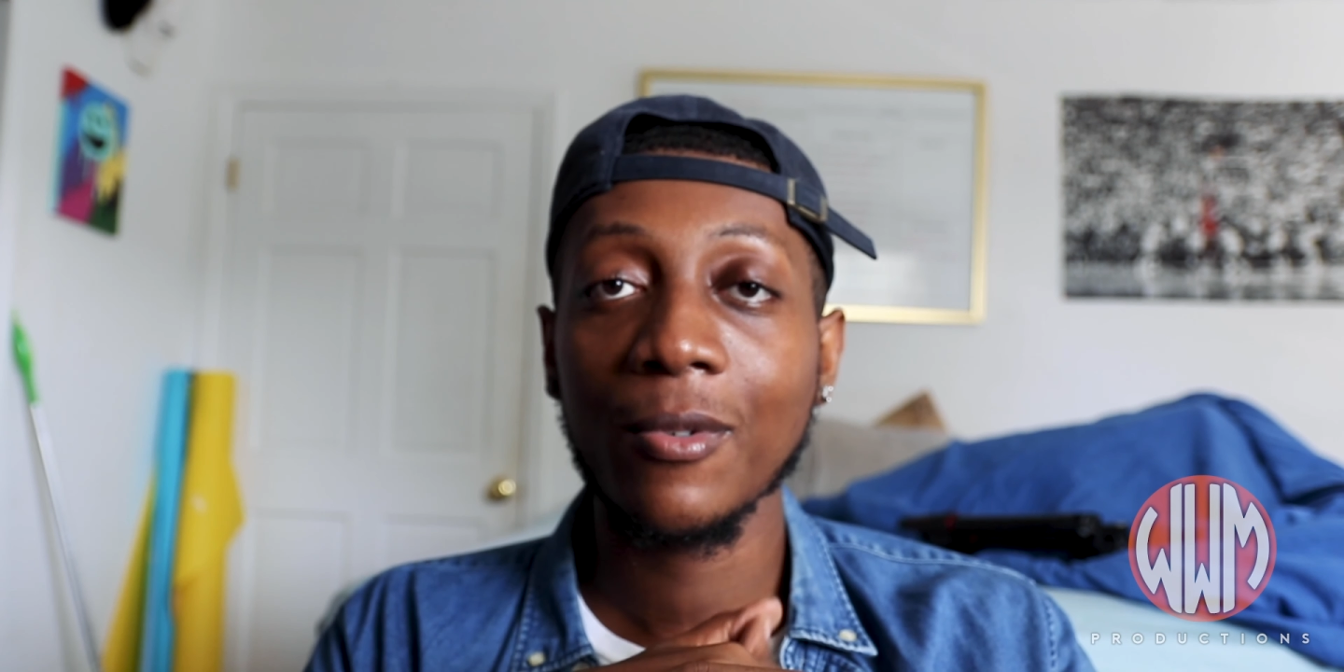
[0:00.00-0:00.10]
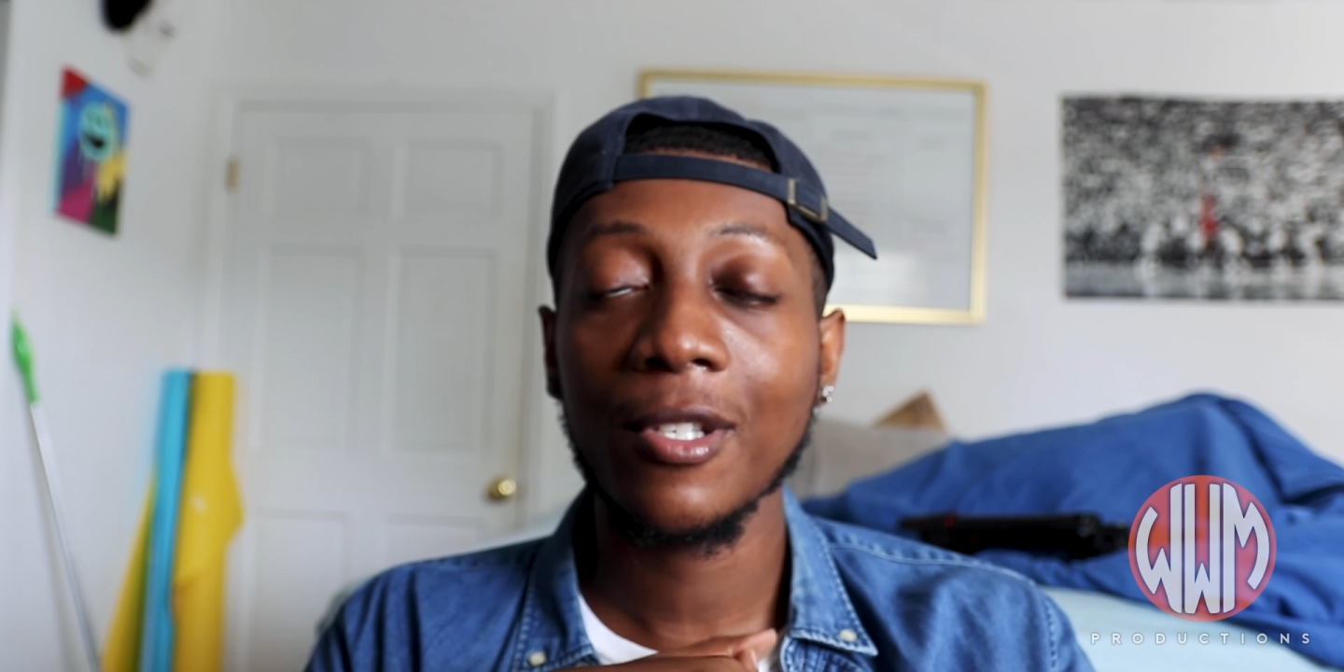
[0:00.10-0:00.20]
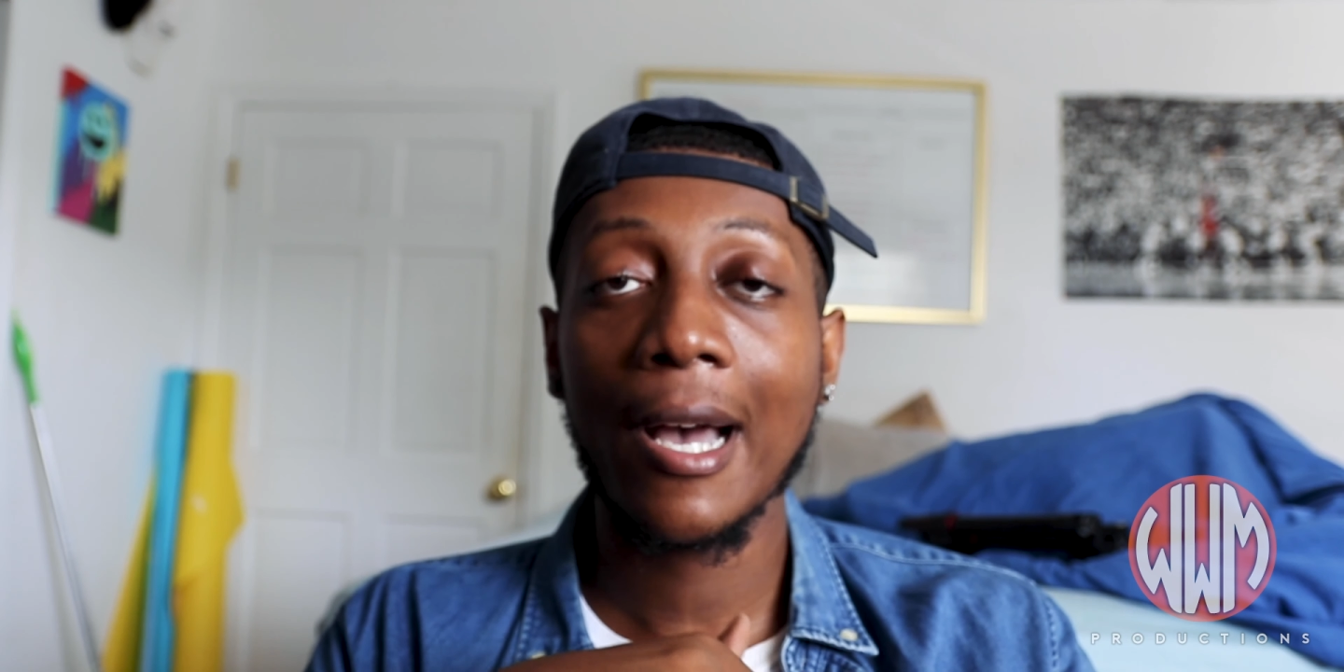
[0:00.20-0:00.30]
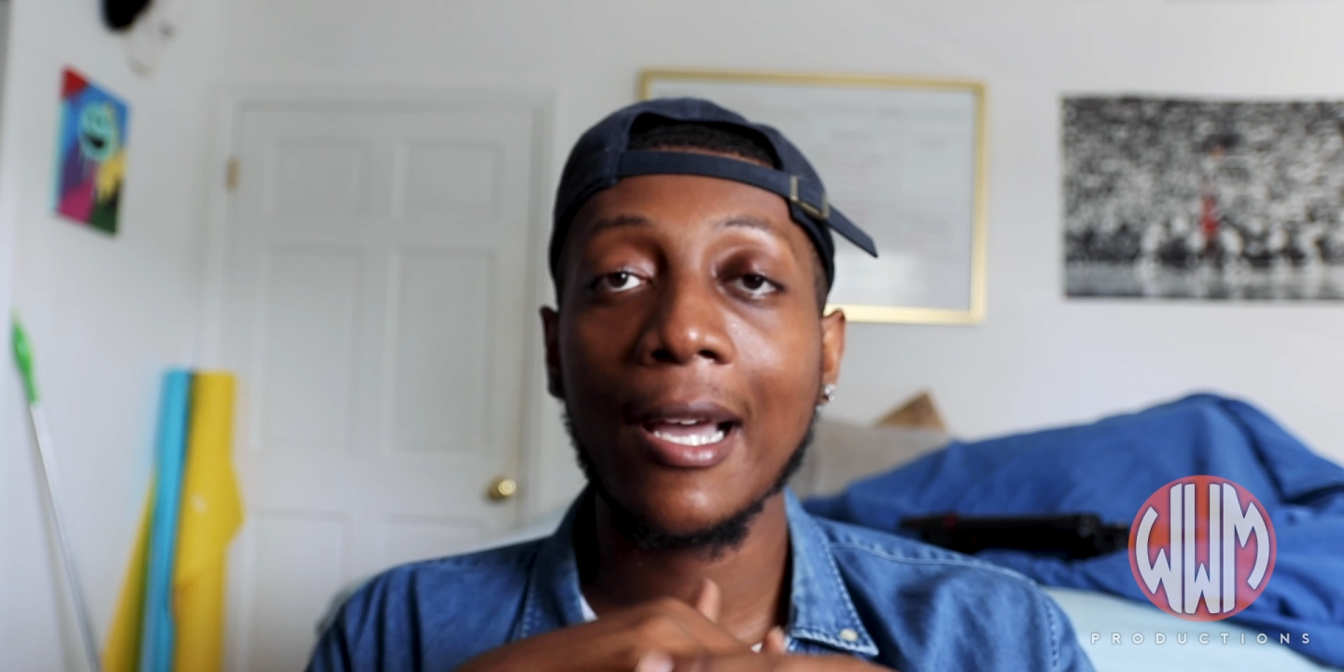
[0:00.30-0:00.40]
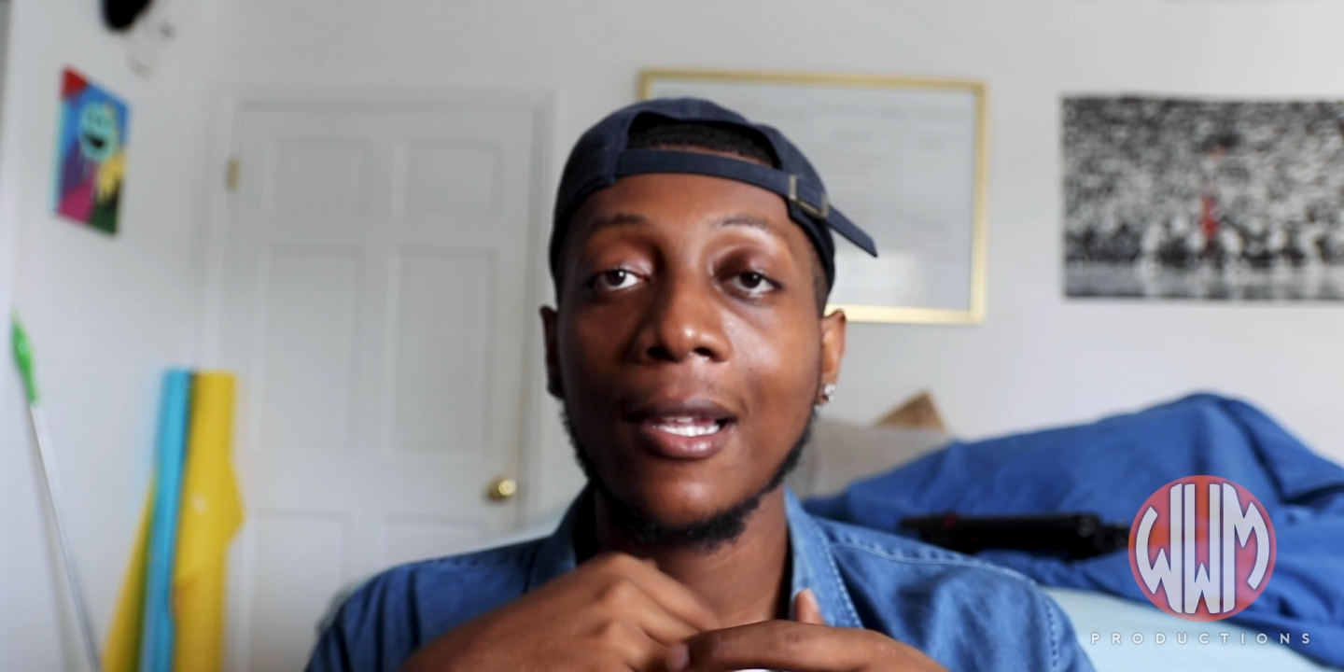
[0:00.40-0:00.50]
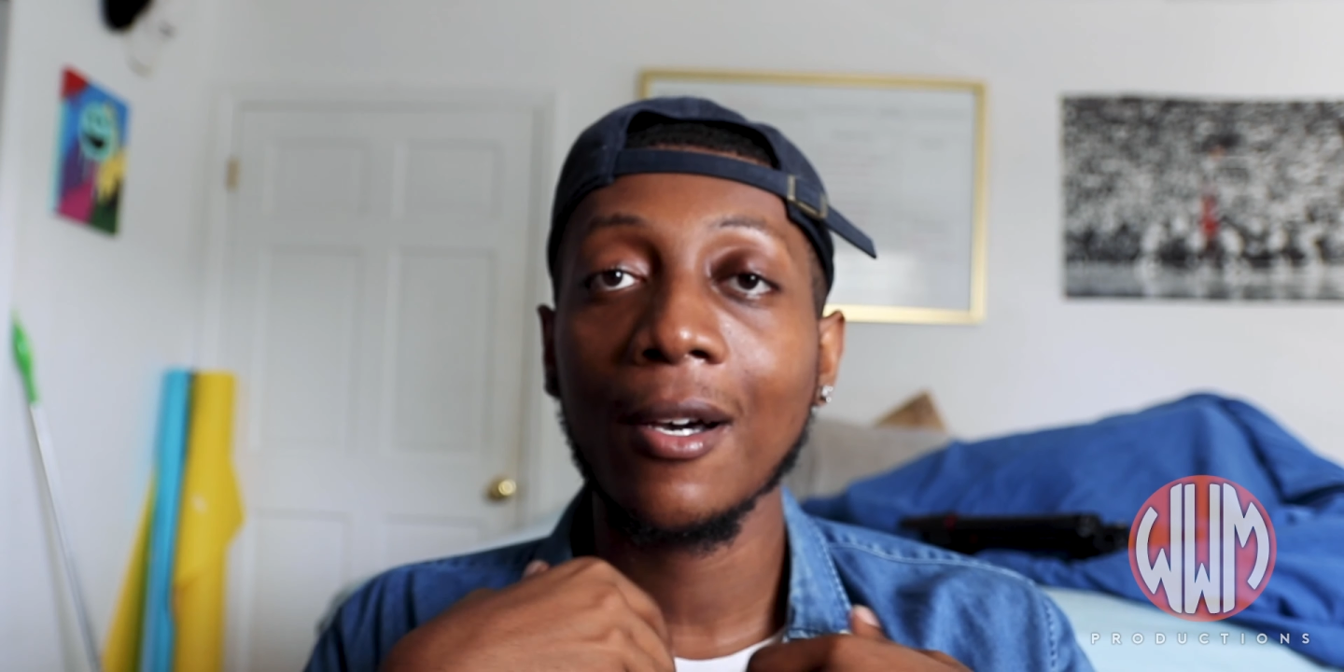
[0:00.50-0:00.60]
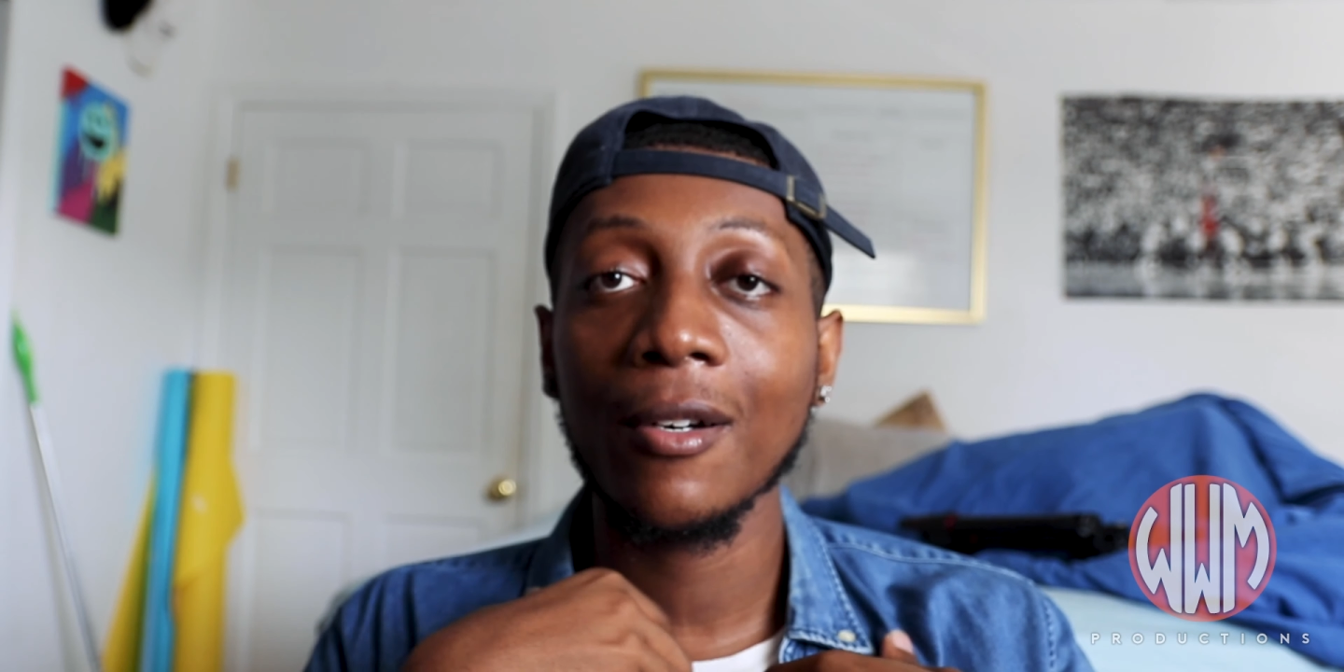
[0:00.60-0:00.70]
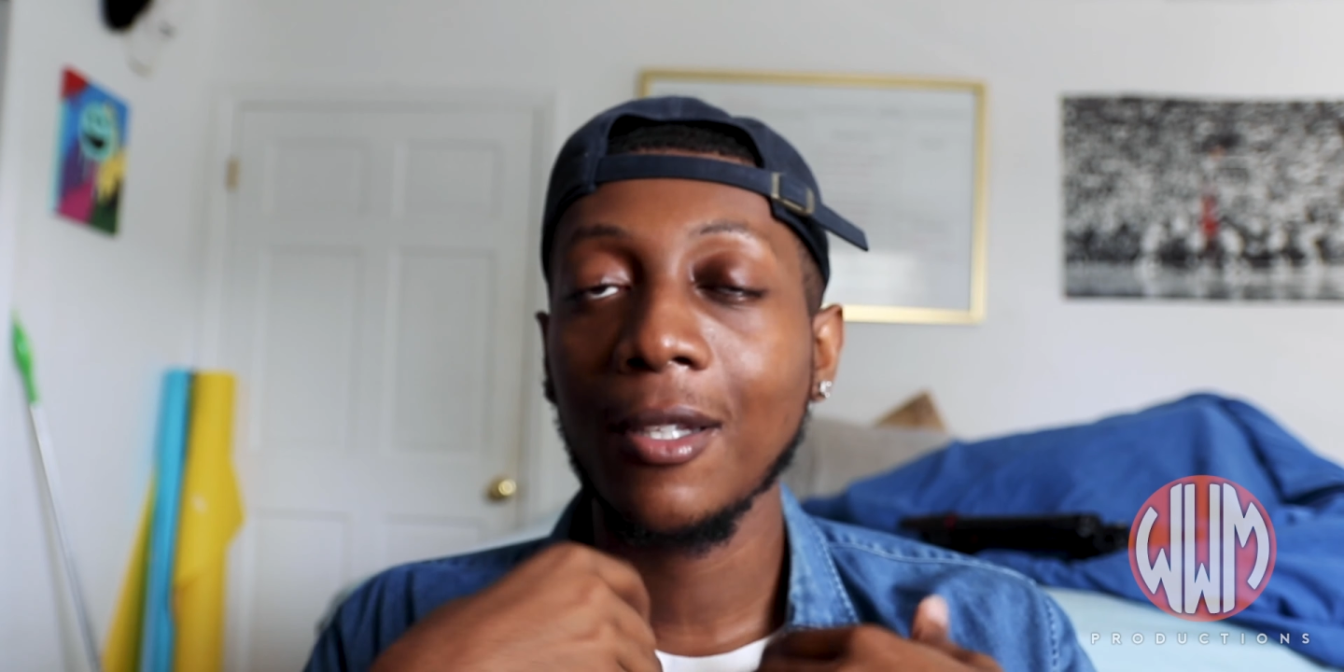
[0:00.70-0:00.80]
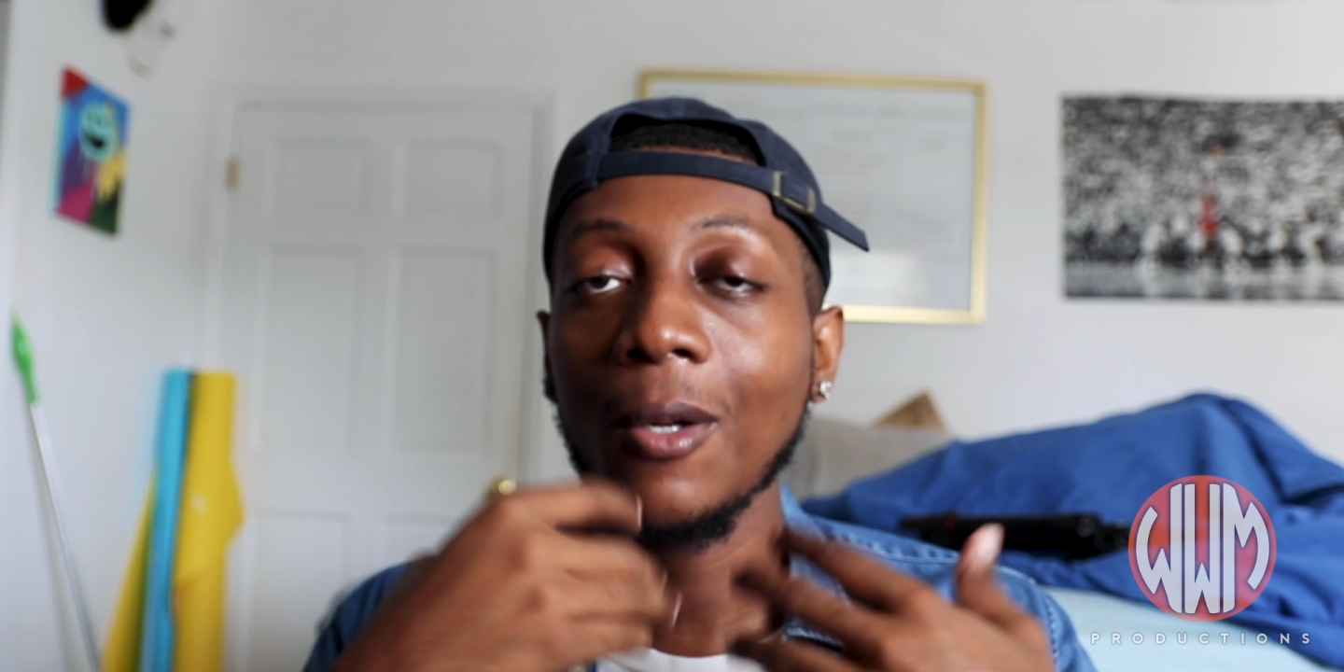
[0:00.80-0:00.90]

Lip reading: which I love.